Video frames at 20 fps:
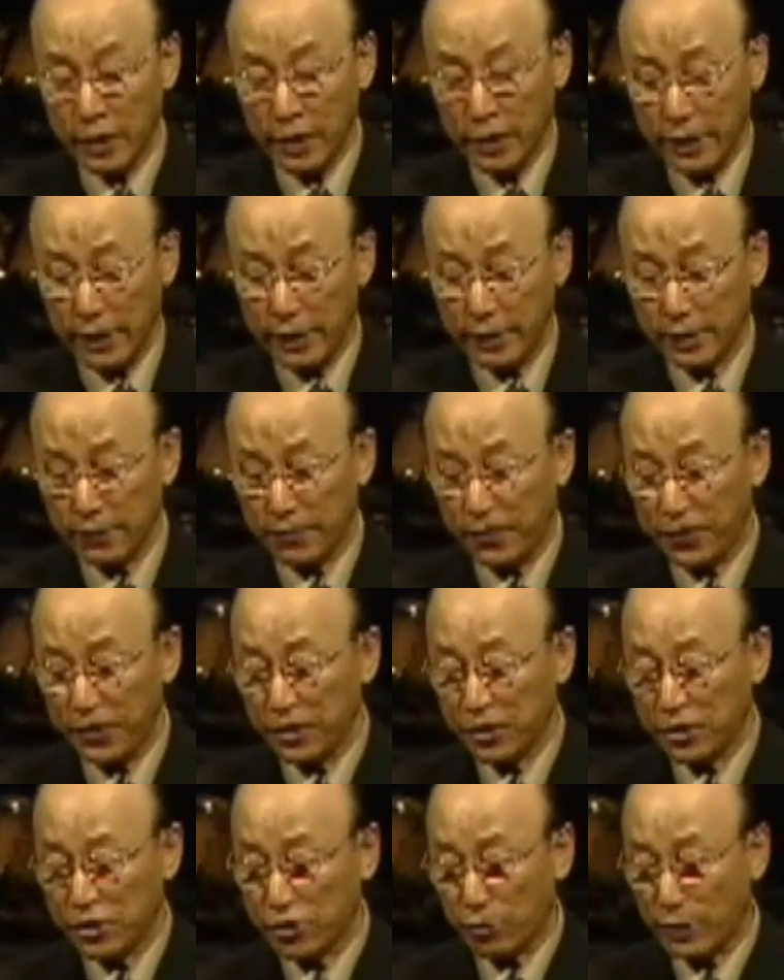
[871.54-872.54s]
And
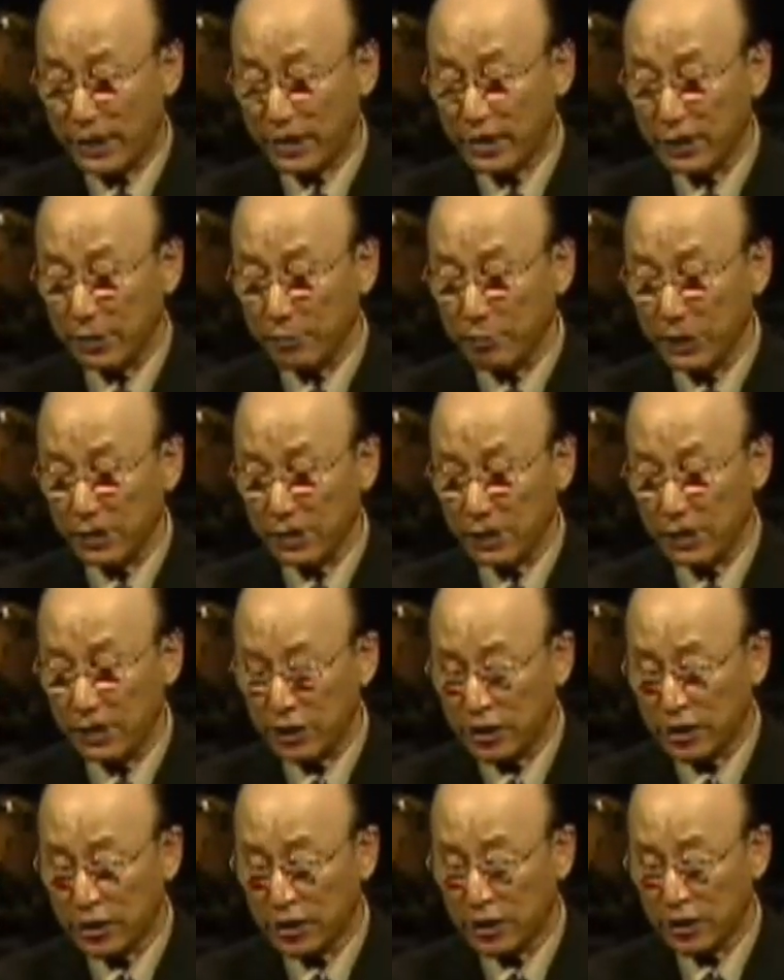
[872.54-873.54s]
fear struck him, and
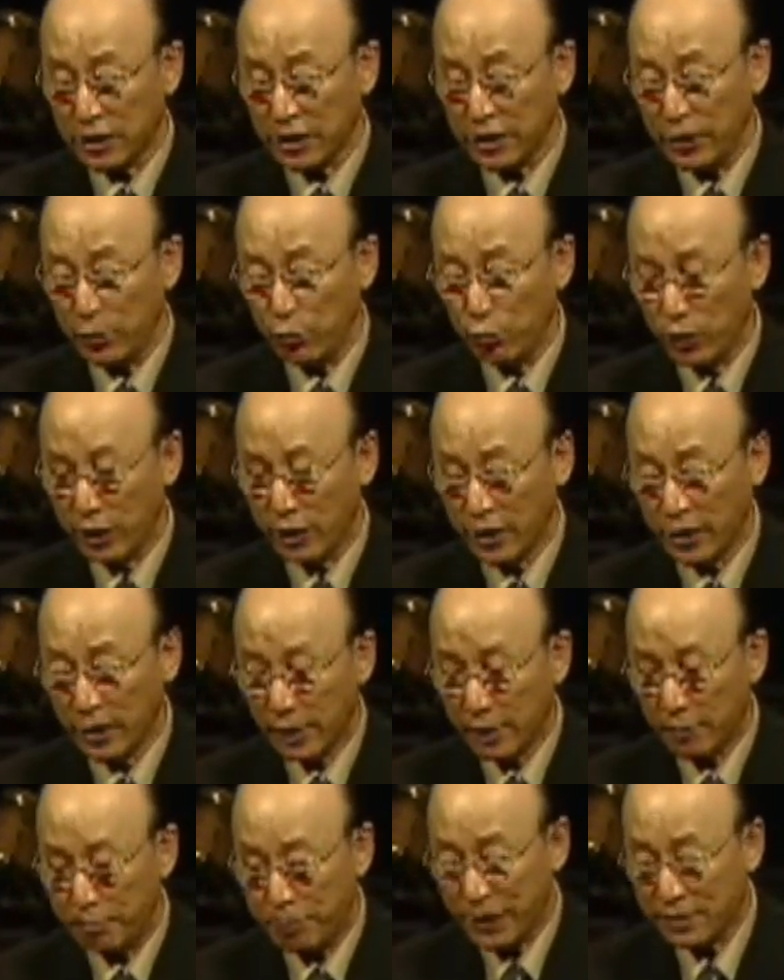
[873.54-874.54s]
his knee were
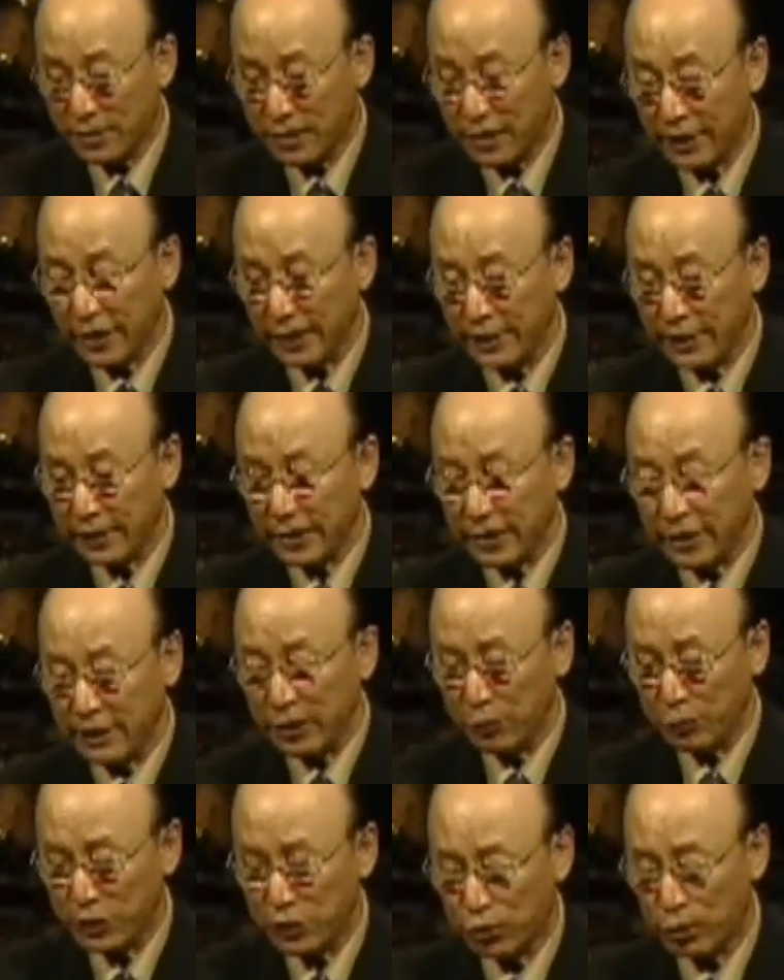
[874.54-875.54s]
buckling, and
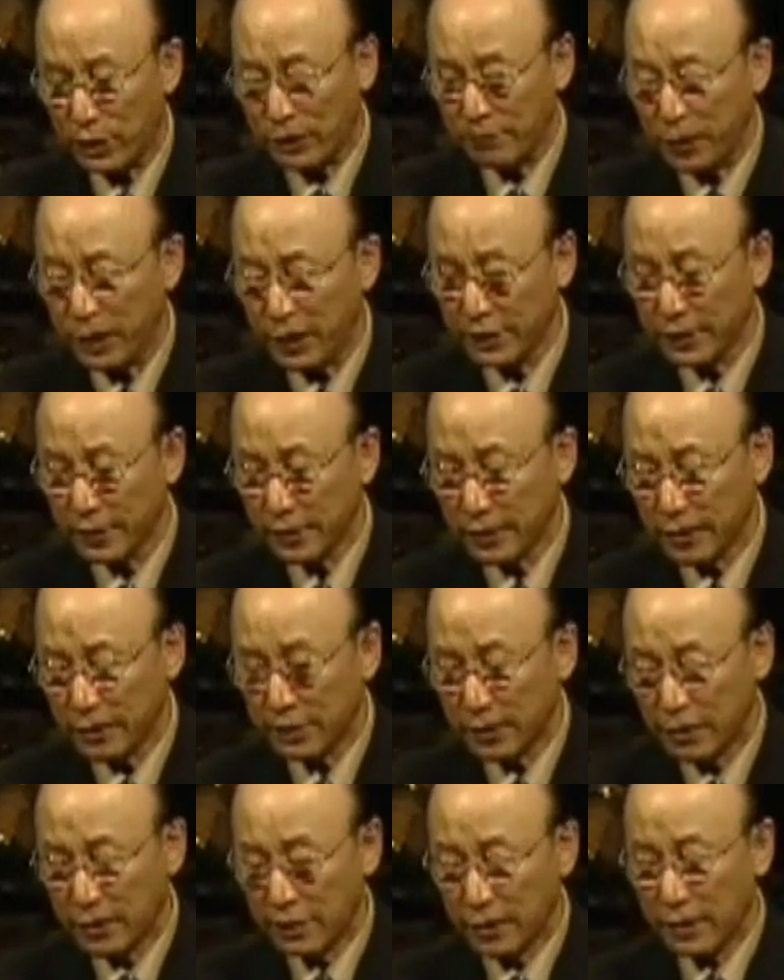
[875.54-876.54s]
he was trembling,
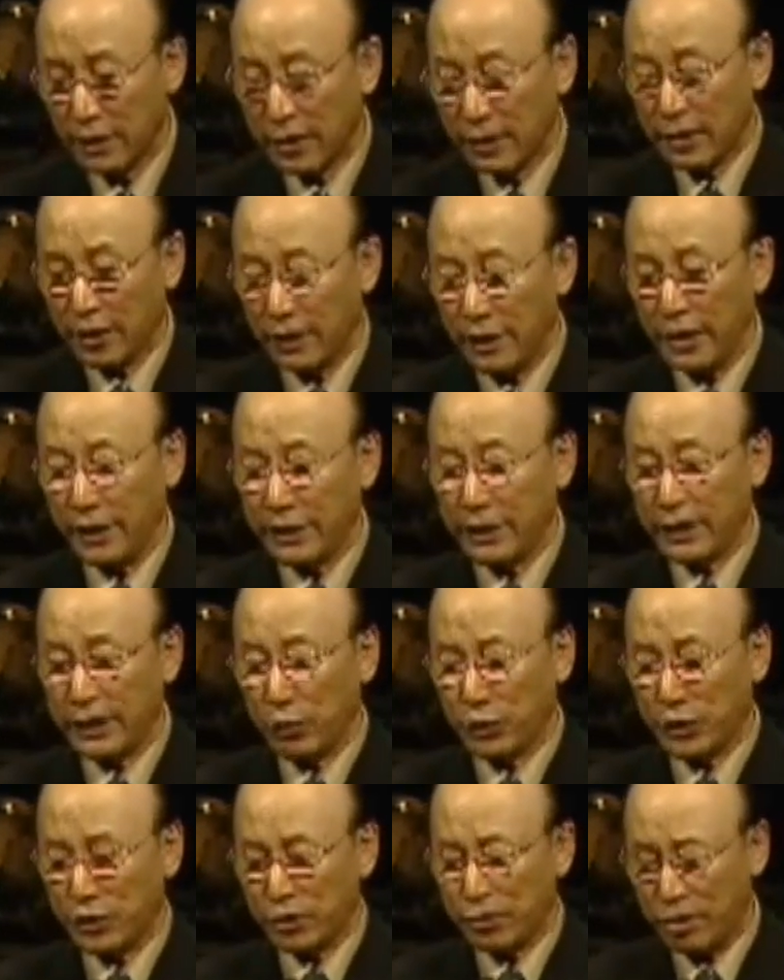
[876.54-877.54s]
and
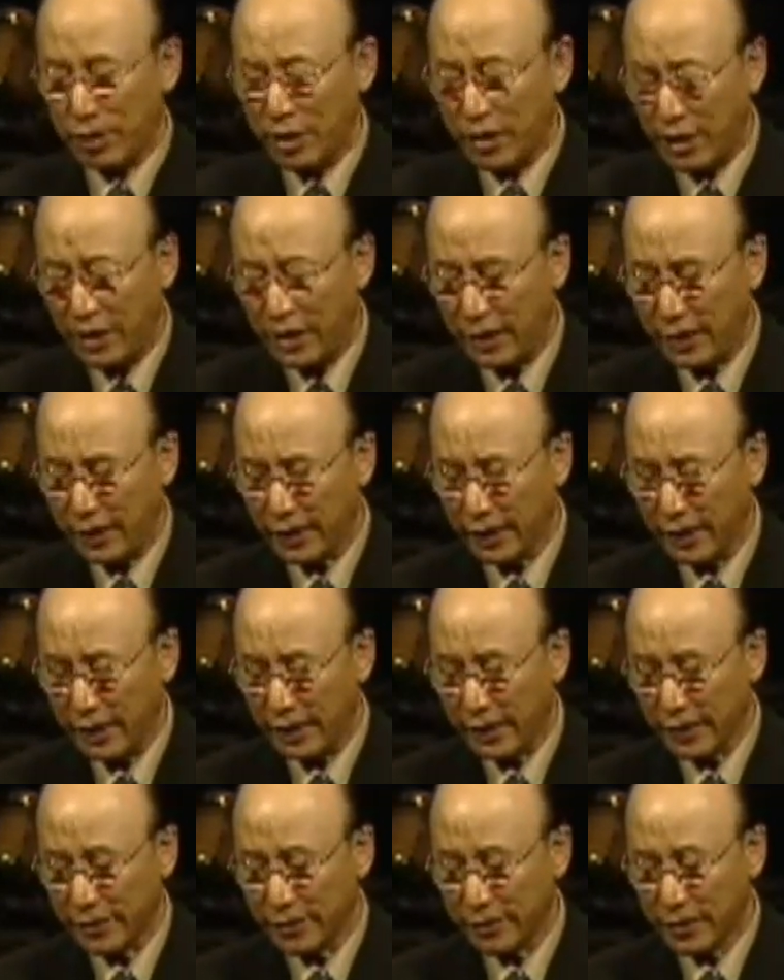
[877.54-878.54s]
he was crying
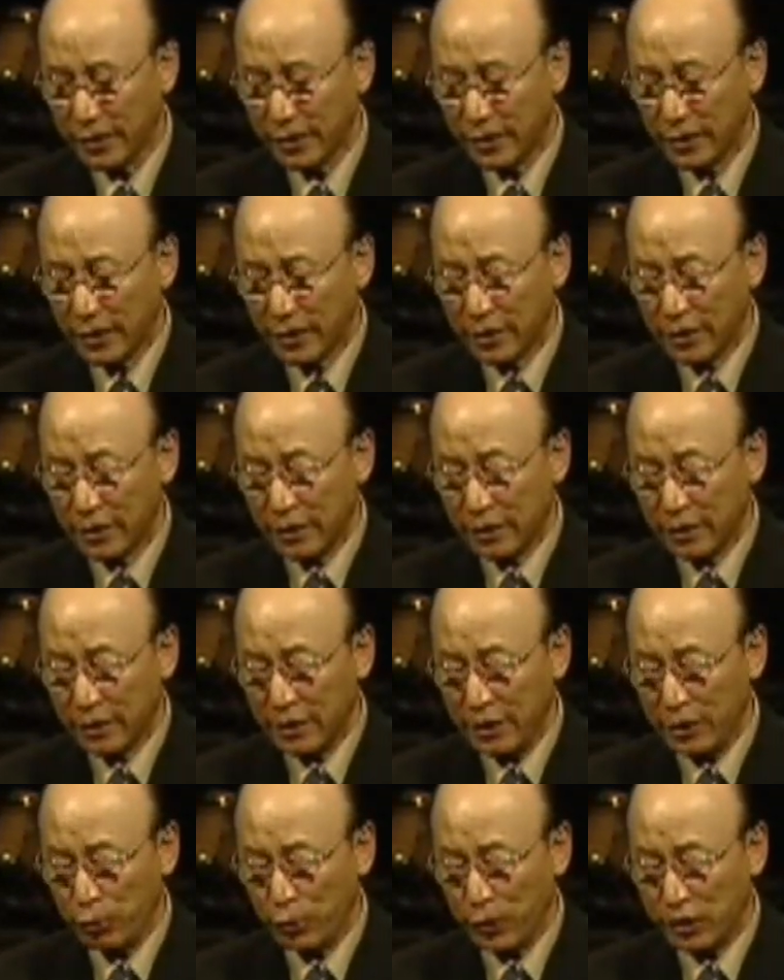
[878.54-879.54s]
out.
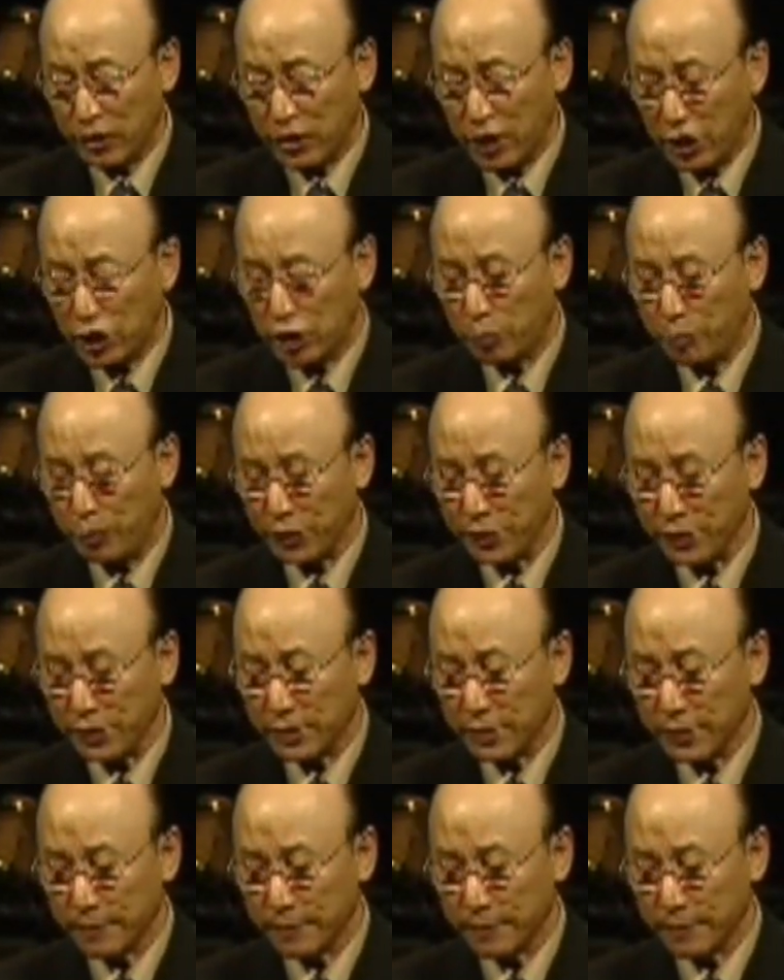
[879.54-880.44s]
He was desperate.